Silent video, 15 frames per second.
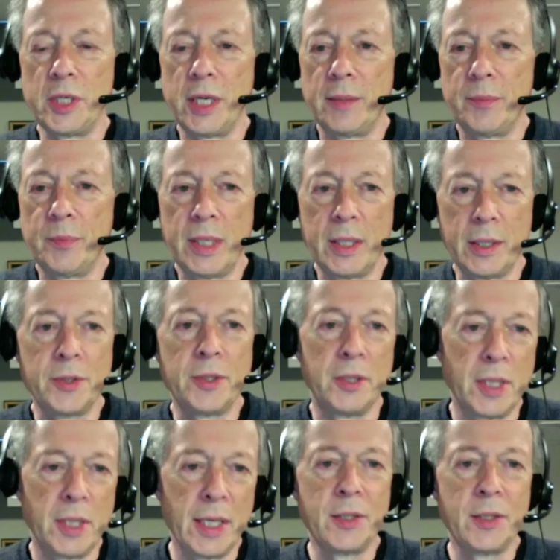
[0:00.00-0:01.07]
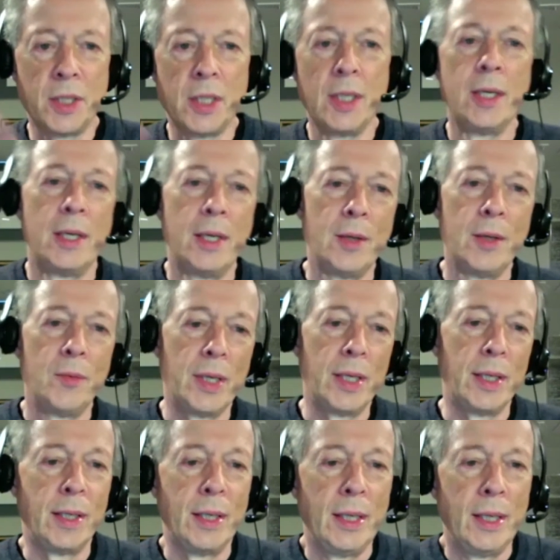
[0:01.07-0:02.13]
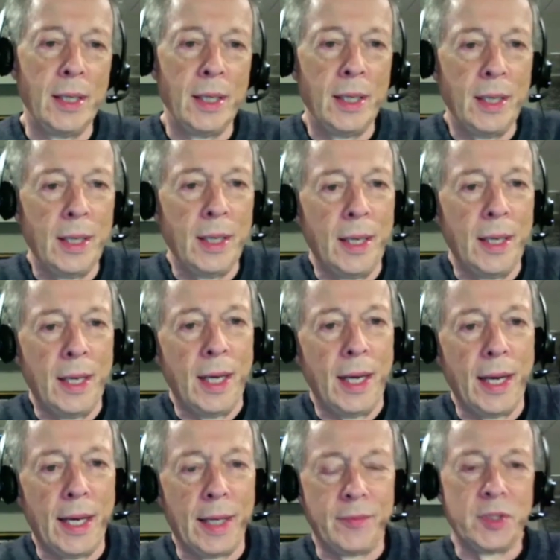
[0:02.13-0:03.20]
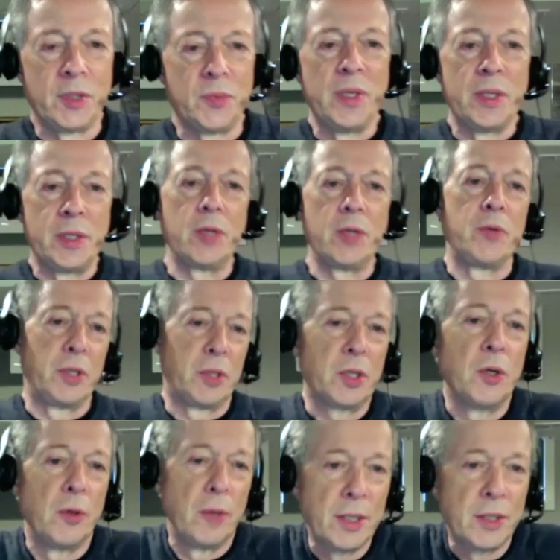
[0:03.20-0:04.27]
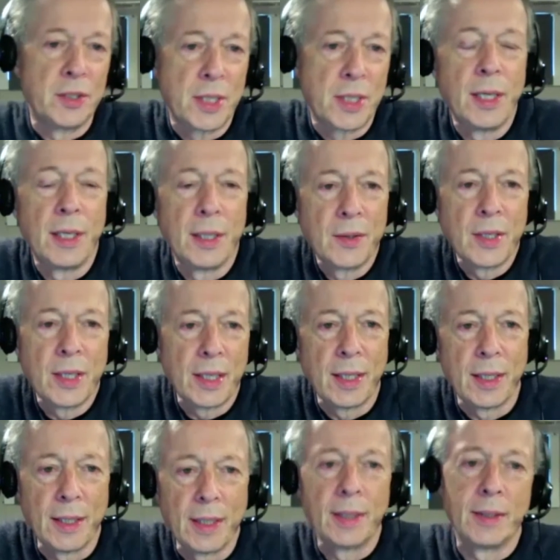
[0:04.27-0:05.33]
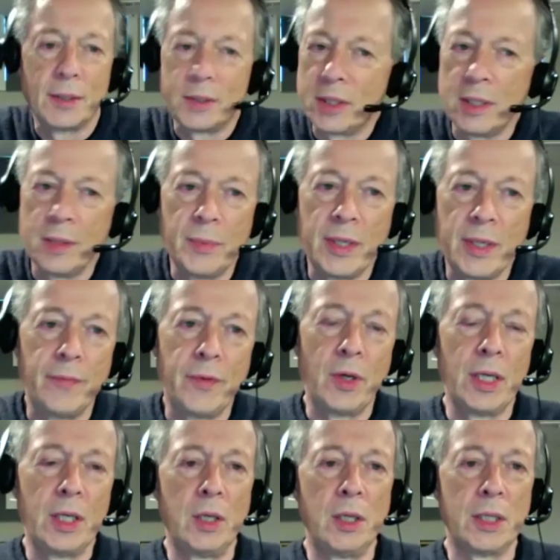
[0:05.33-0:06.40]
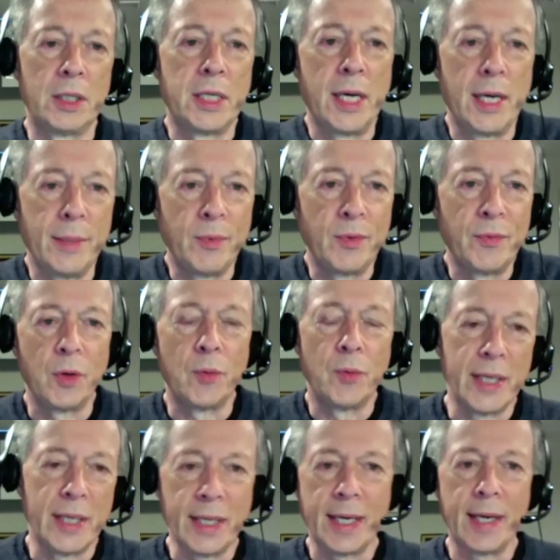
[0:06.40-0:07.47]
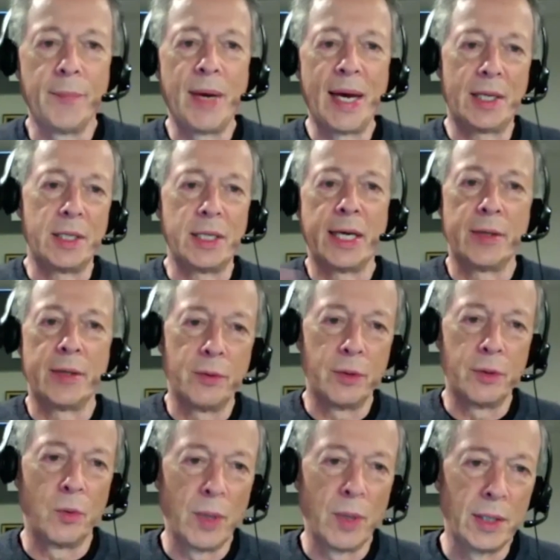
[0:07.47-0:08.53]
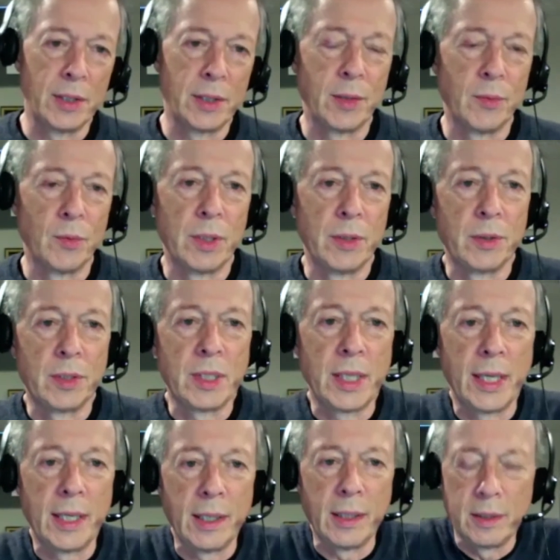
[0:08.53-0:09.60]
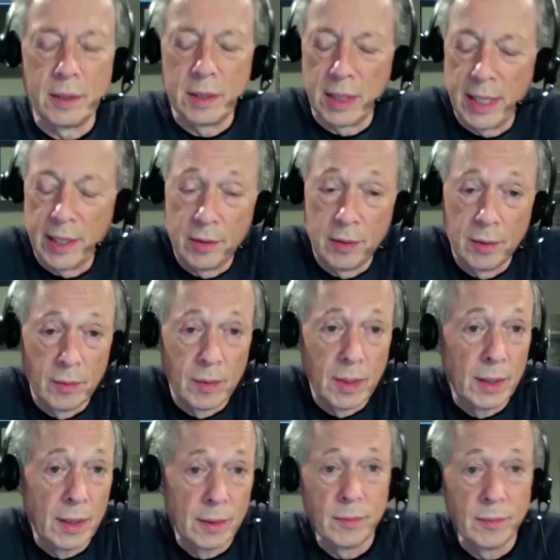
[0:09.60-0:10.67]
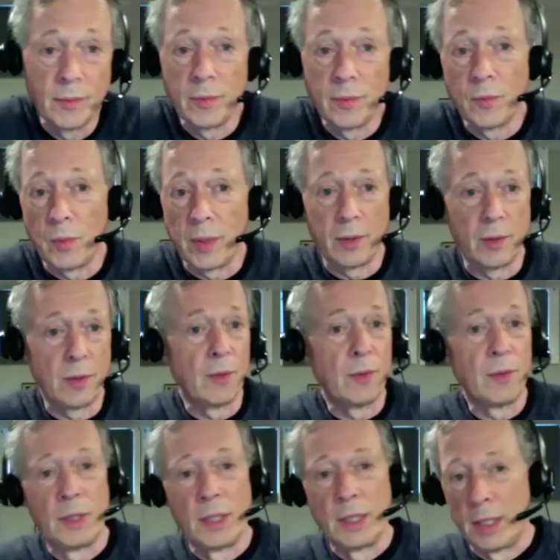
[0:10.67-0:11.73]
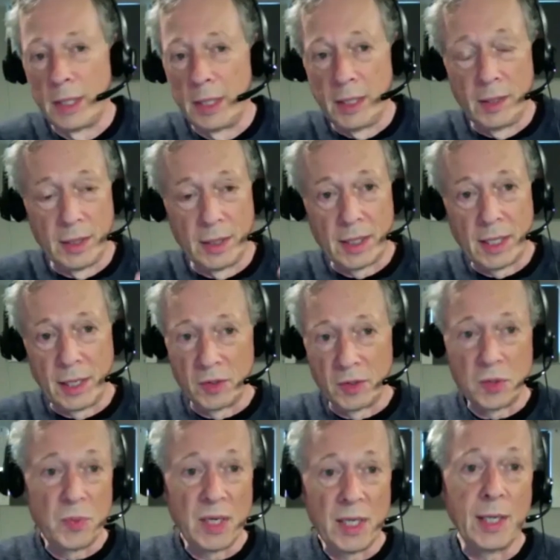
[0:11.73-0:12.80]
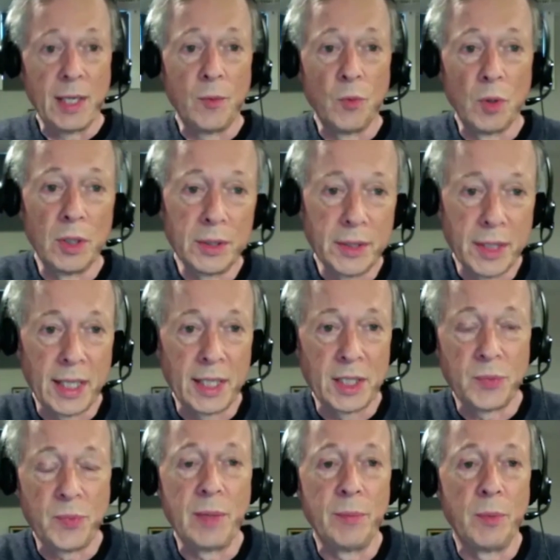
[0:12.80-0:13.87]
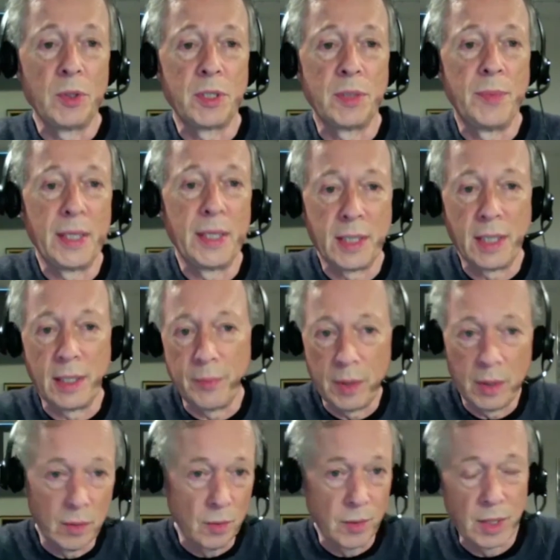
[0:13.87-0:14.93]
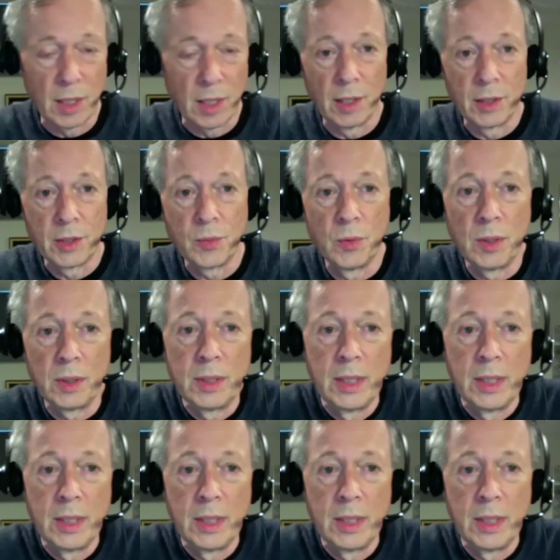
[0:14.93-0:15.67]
it because there are days when I've just been so discouraged, thinking it's going to be a very long time before we can get back together in the ways that we're used to getting together, uh, whether in the kind of speaking world that I spend most of my time in or the arts world.